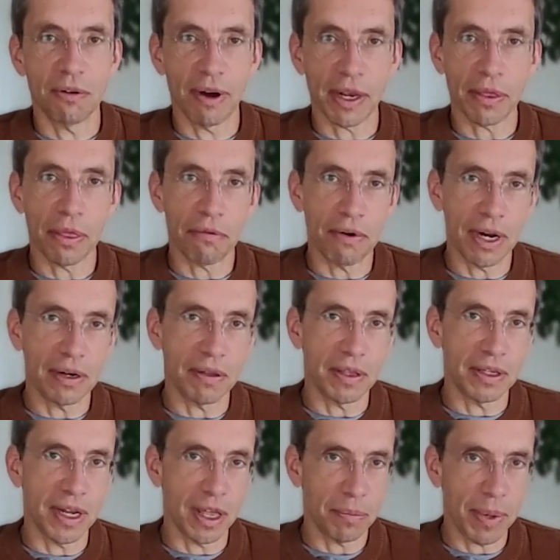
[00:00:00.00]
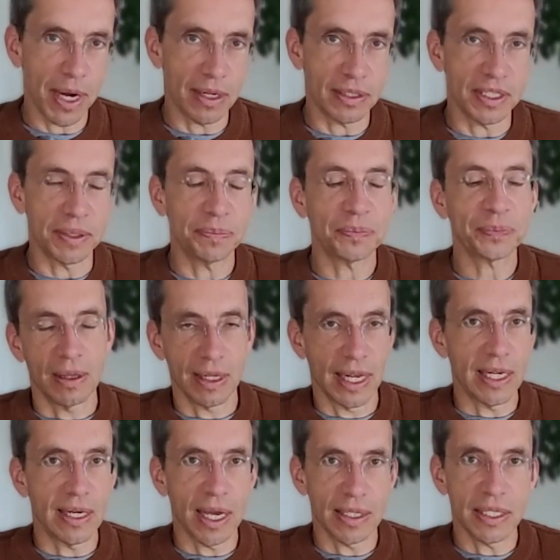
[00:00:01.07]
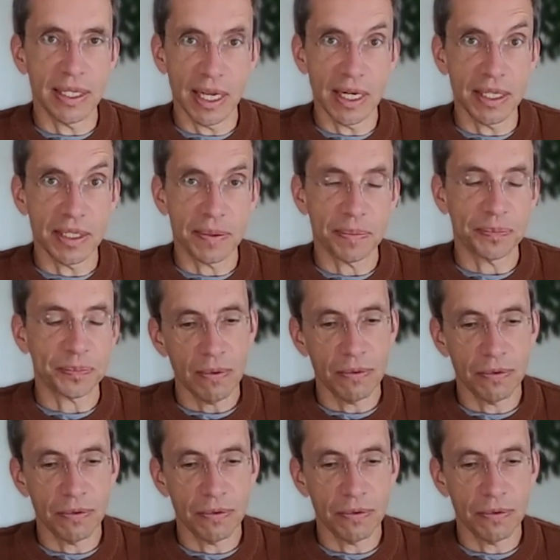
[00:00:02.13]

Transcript: direct threat of the death penalty in the late 1980s,